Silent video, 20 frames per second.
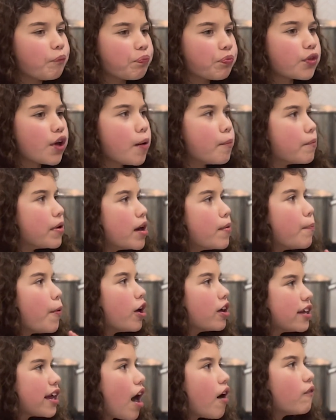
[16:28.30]
The
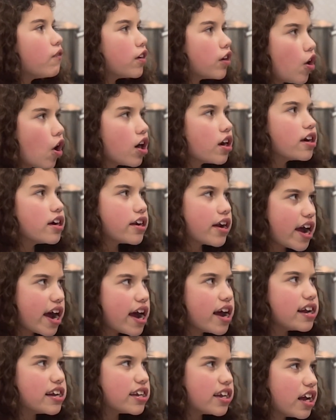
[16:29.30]
meatballs have a lot of
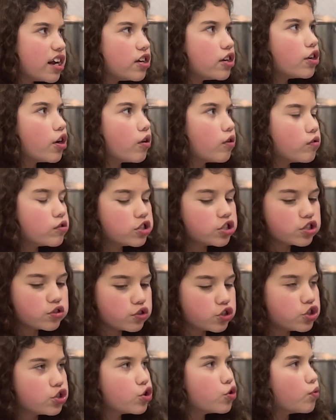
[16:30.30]
taste than the
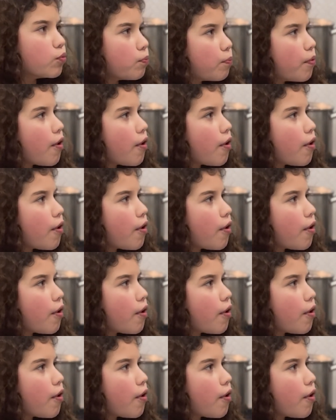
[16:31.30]
soup.